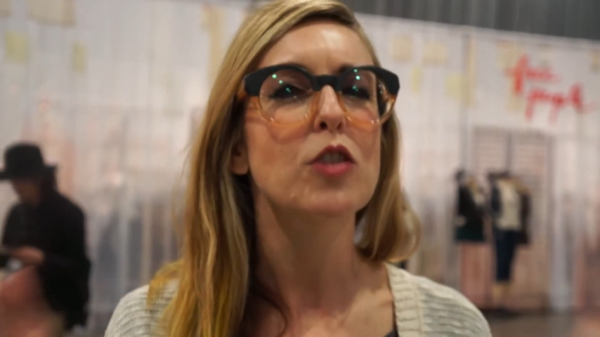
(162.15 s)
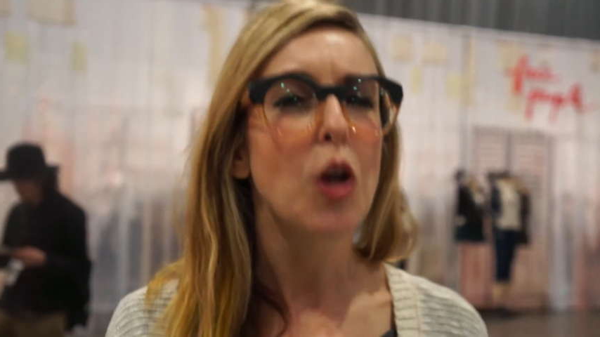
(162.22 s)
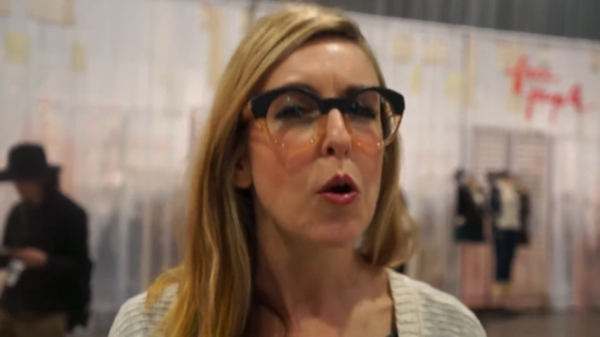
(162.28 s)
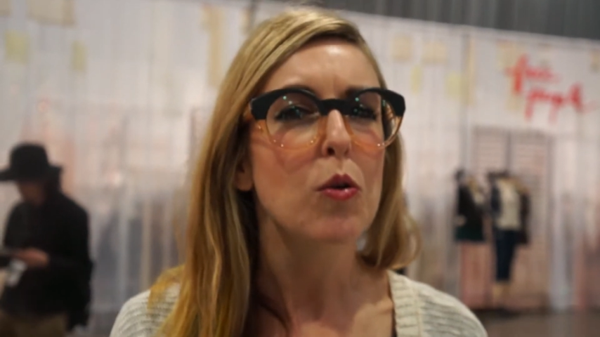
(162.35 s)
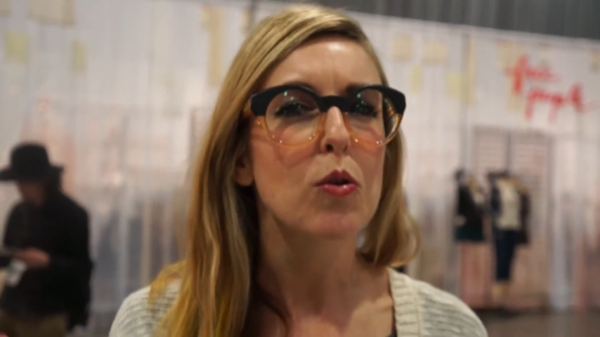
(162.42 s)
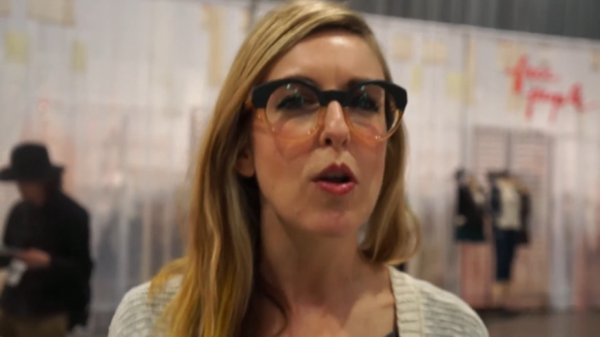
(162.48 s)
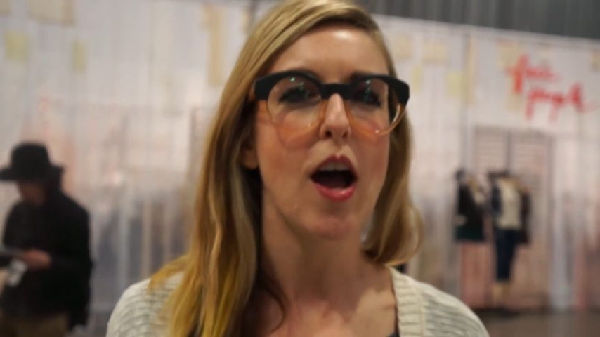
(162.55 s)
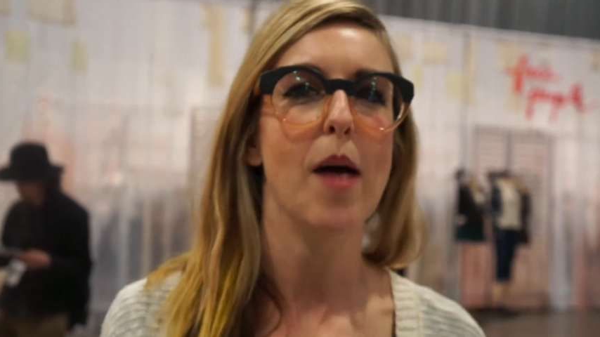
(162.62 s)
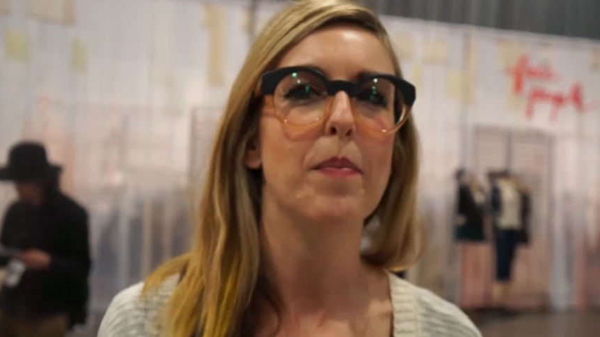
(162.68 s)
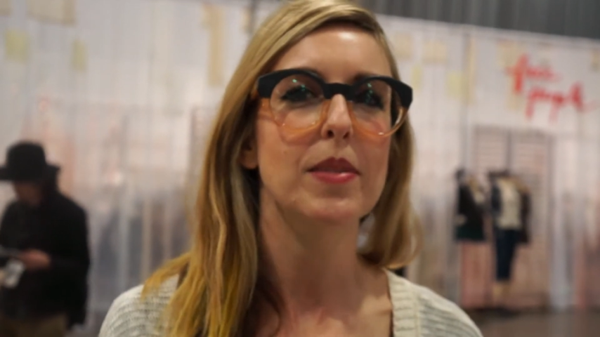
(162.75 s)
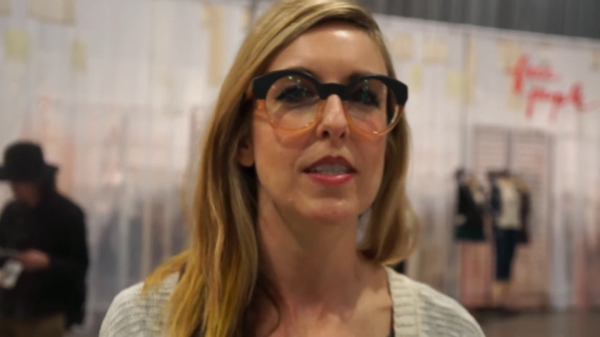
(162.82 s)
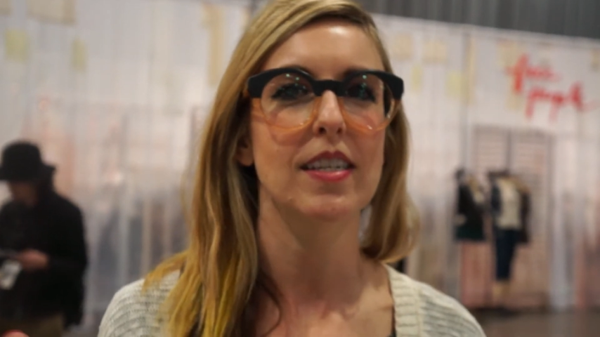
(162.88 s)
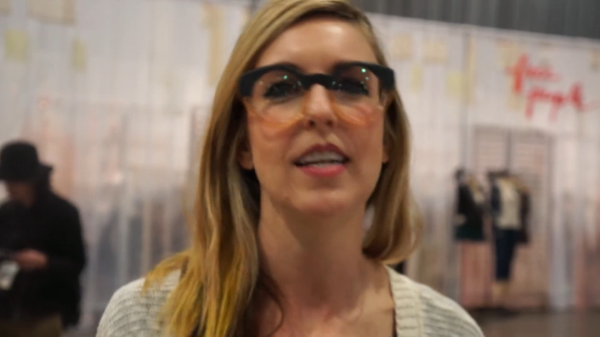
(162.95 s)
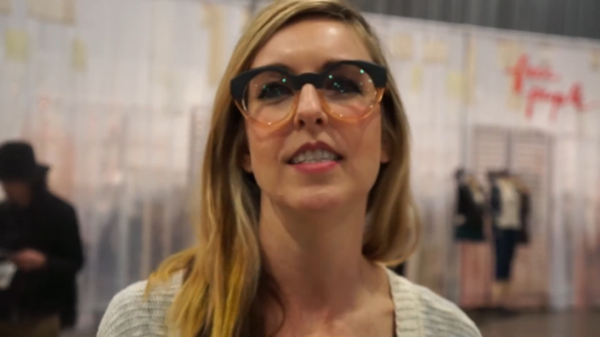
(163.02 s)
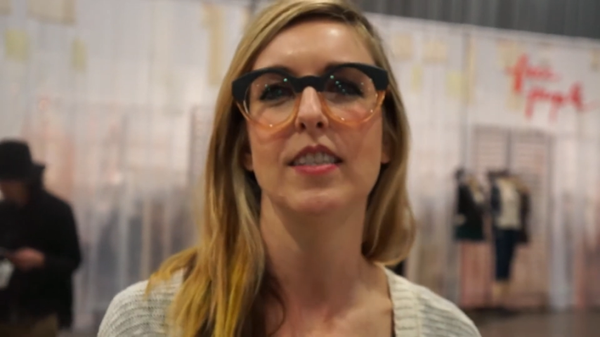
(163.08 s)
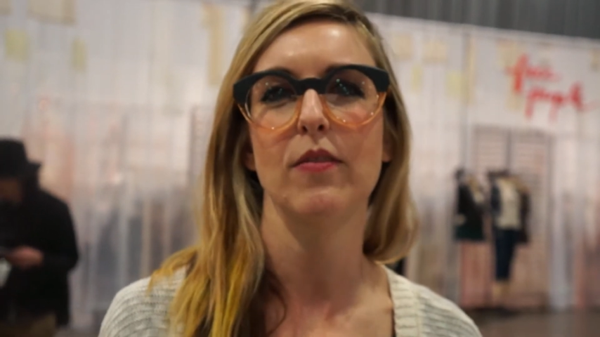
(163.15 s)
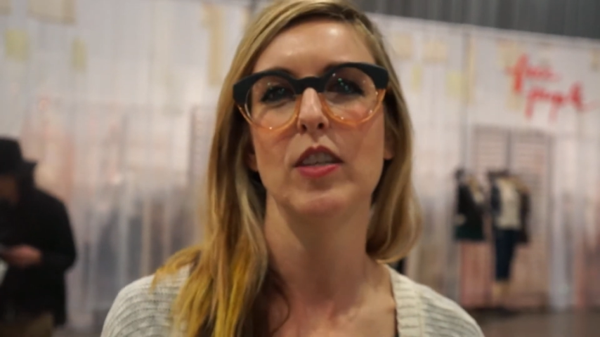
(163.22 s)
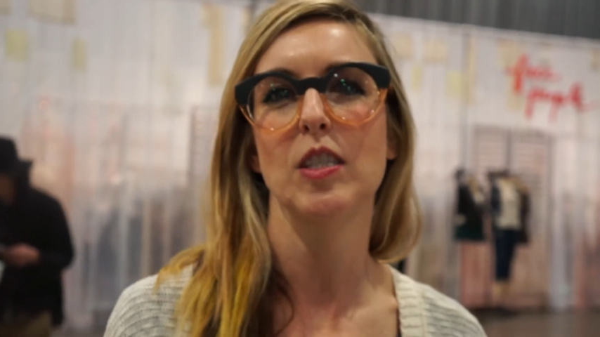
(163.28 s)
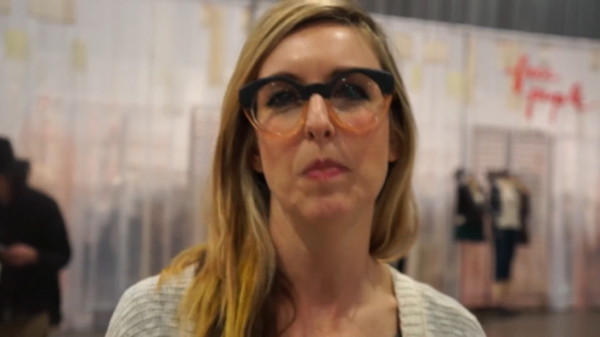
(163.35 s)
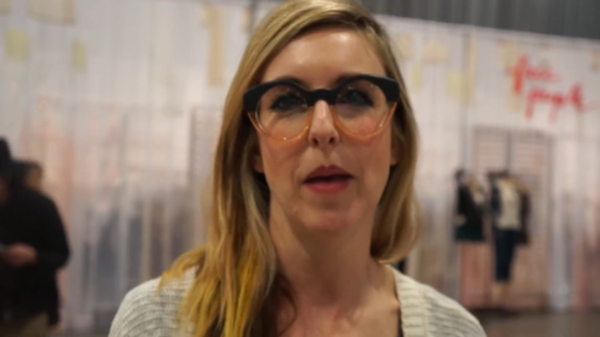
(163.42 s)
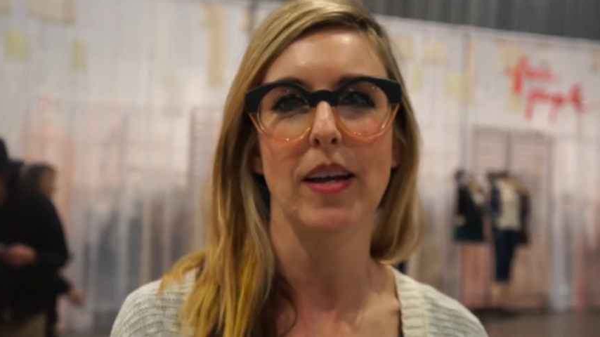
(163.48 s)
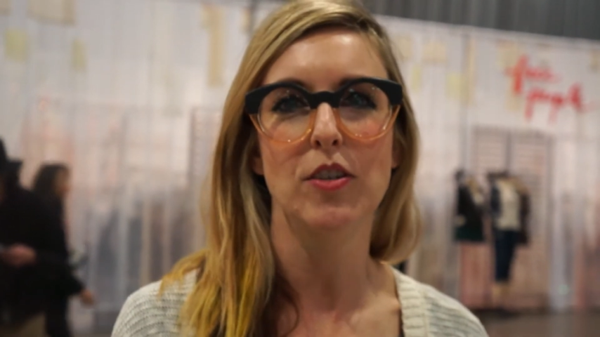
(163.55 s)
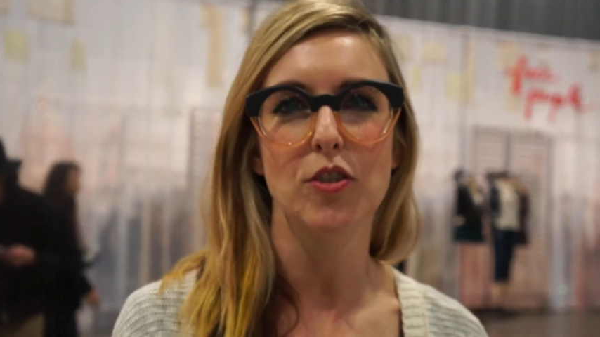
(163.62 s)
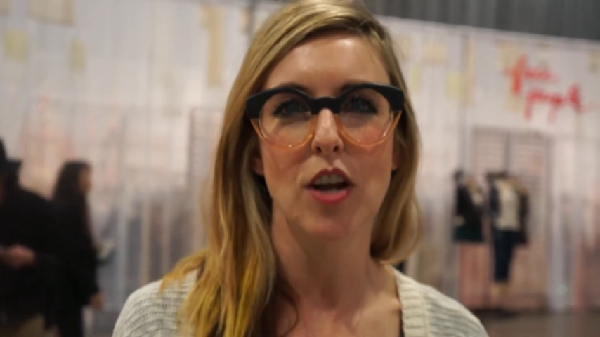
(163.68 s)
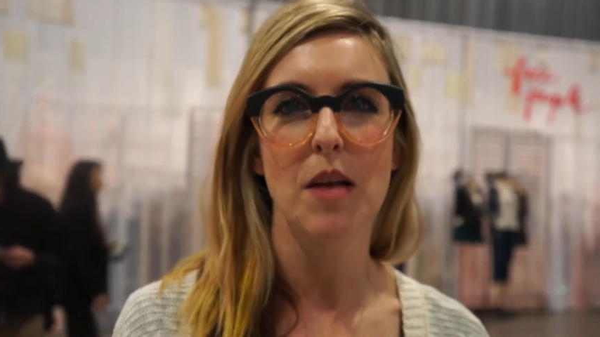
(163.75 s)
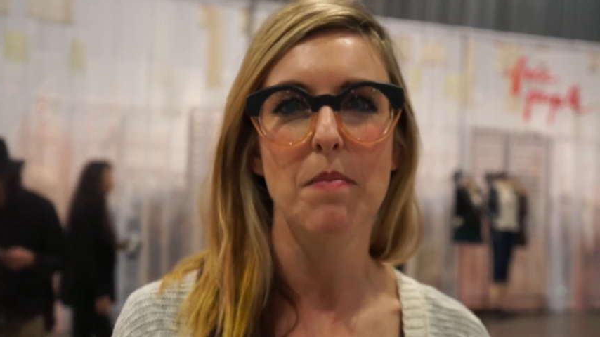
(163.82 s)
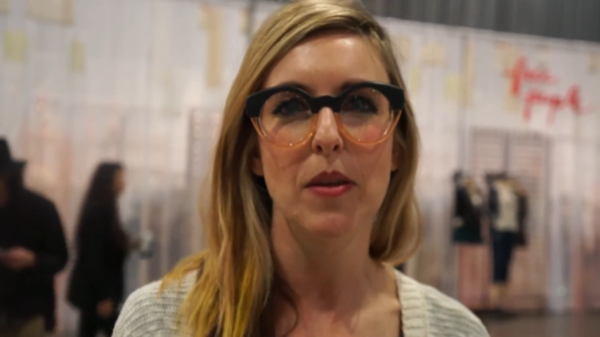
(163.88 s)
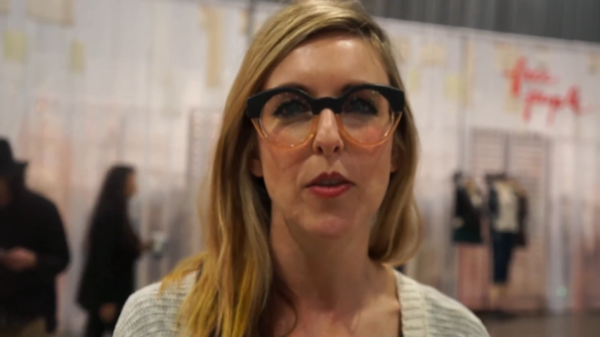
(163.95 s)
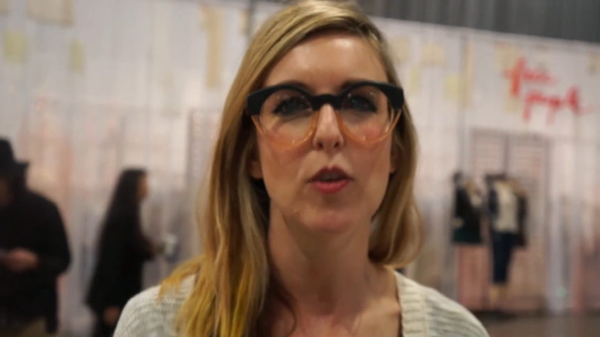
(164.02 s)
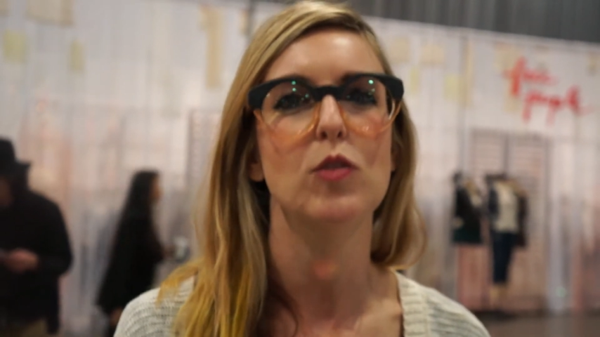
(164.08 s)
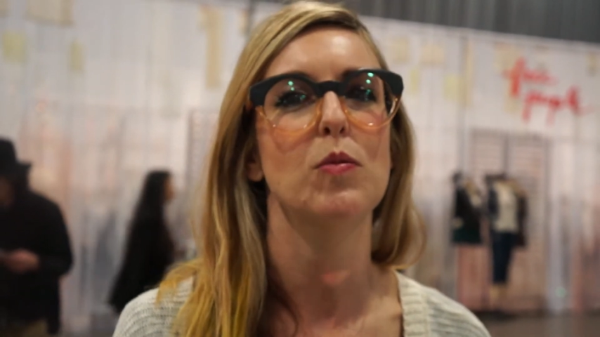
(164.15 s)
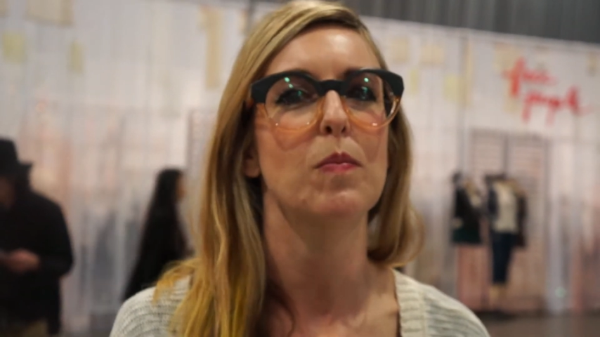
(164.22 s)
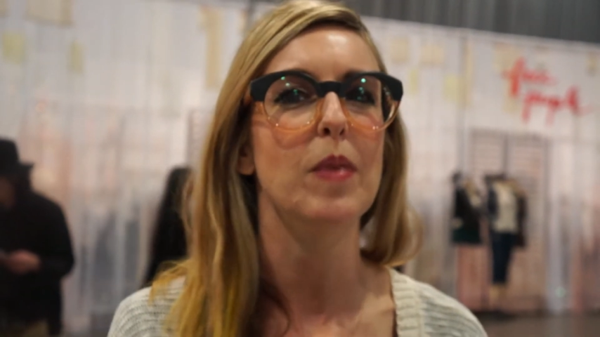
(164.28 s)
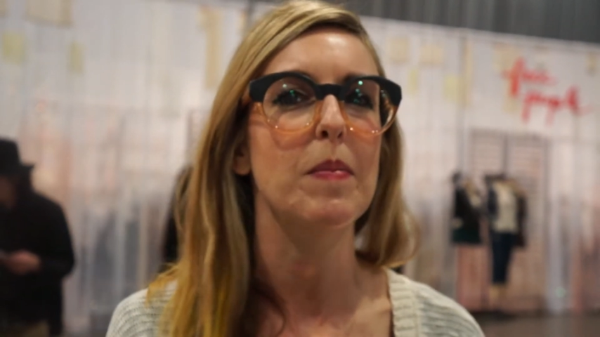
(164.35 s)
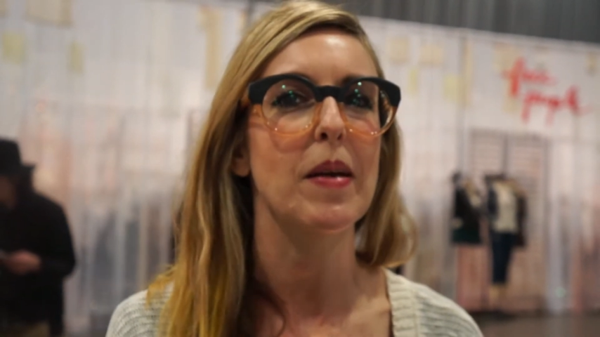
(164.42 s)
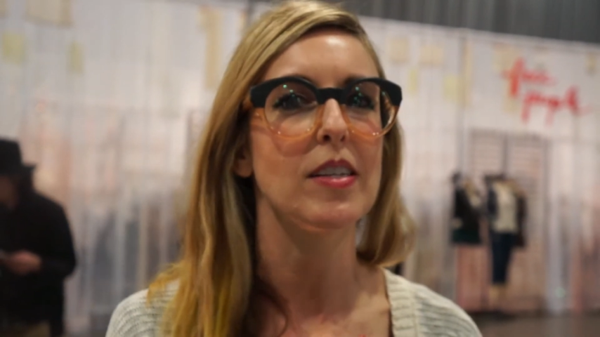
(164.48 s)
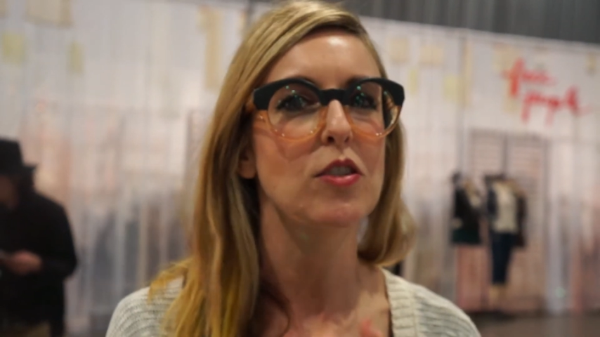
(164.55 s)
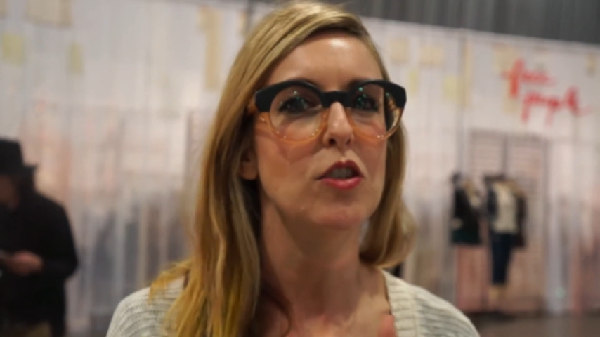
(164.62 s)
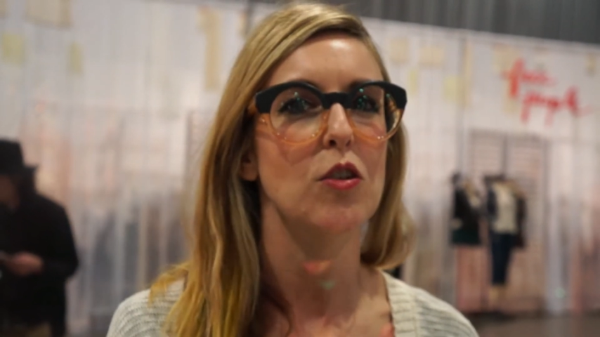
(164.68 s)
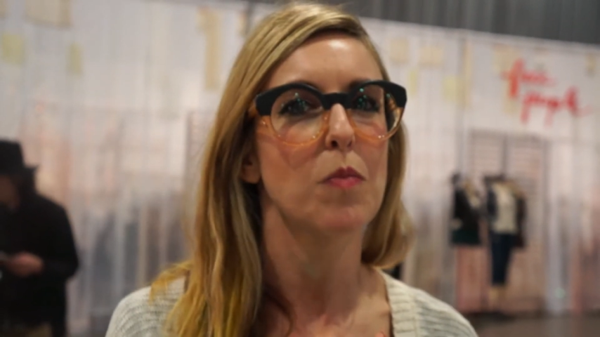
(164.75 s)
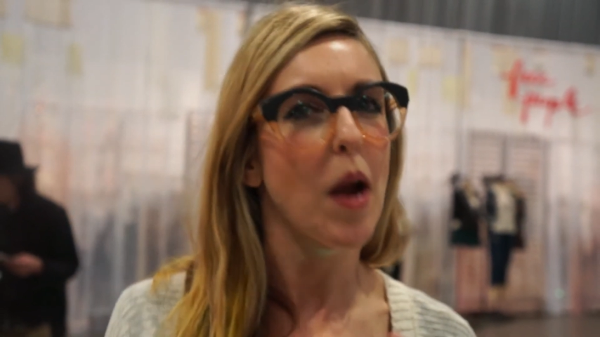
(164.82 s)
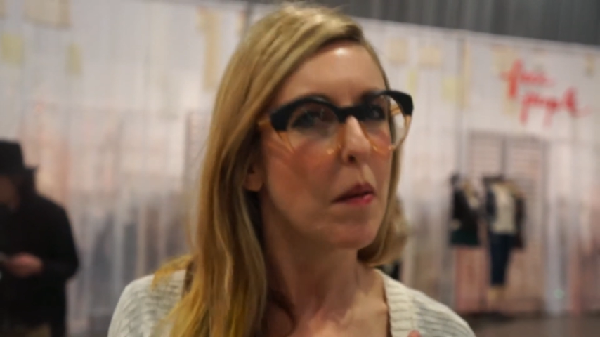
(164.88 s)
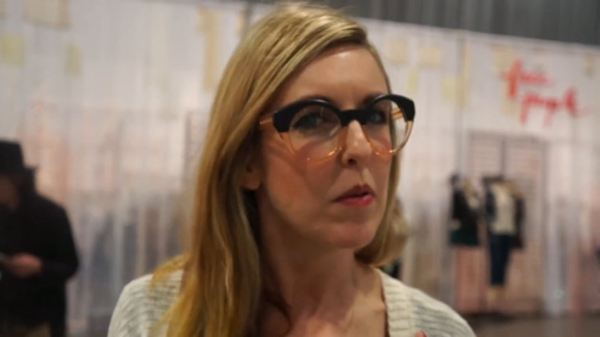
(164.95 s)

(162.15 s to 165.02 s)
total opposite ends of the spectrum, but those would be my two